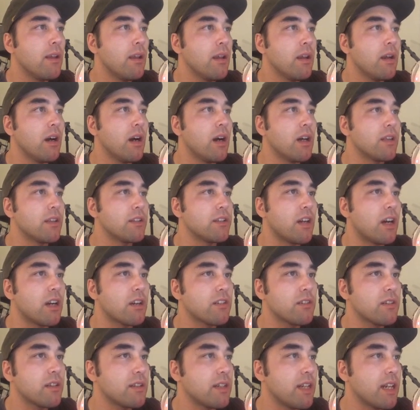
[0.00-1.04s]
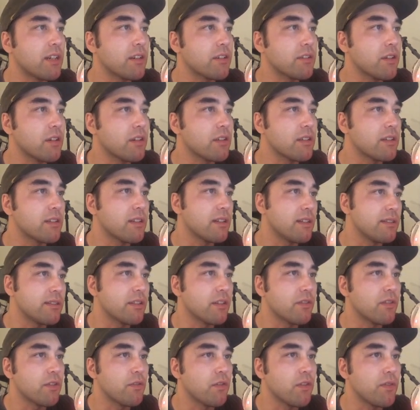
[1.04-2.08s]
Uh, the daughter of the Neanderthal and the
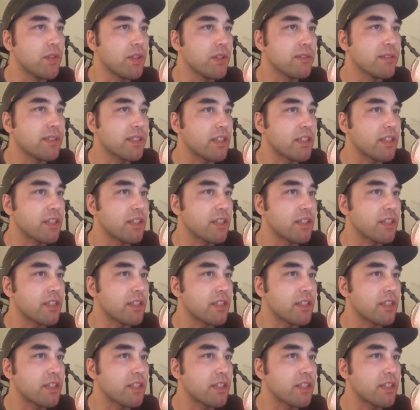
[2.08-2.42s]
Denisovan reveals